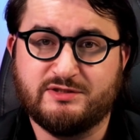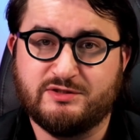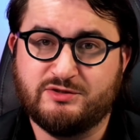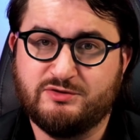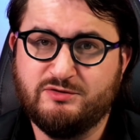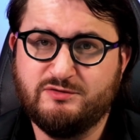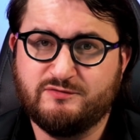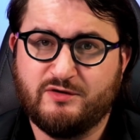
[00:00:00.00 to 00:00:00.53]
to
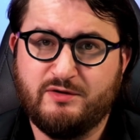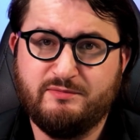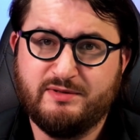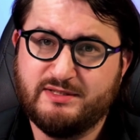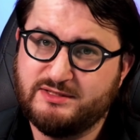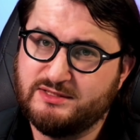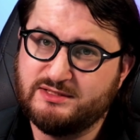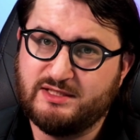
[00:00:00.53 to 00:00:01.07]
choose from,
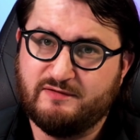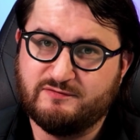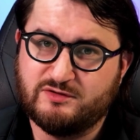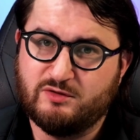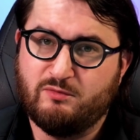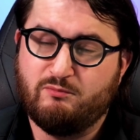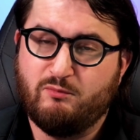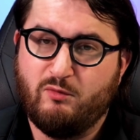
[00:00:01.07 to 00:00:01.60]
it just gives
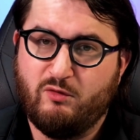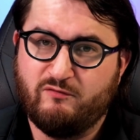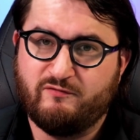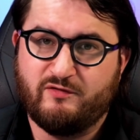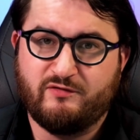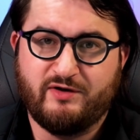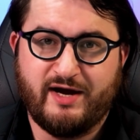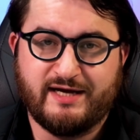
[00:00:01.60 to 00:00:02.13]
you more
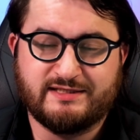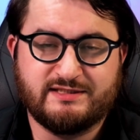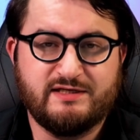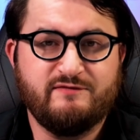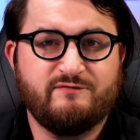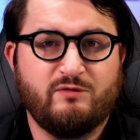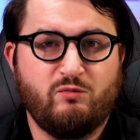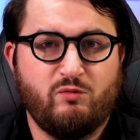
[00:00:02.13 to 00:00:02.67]
variety
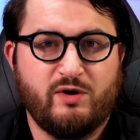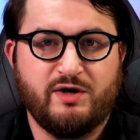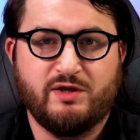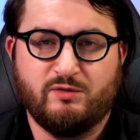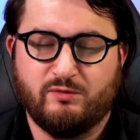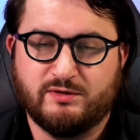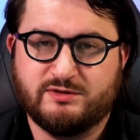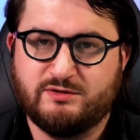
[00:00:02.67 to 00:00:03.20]
from where you
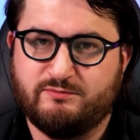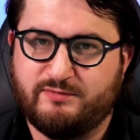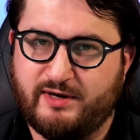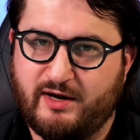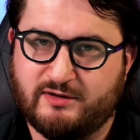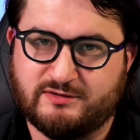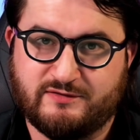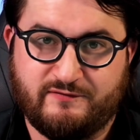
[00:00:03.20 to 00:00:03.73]
want to
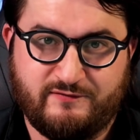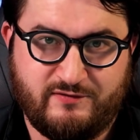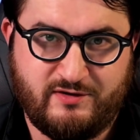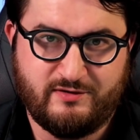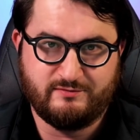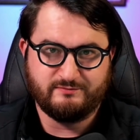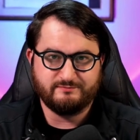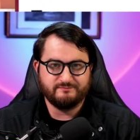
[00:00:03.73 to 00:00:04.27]
browse
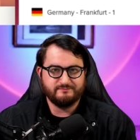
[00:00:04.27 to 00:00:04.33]
from.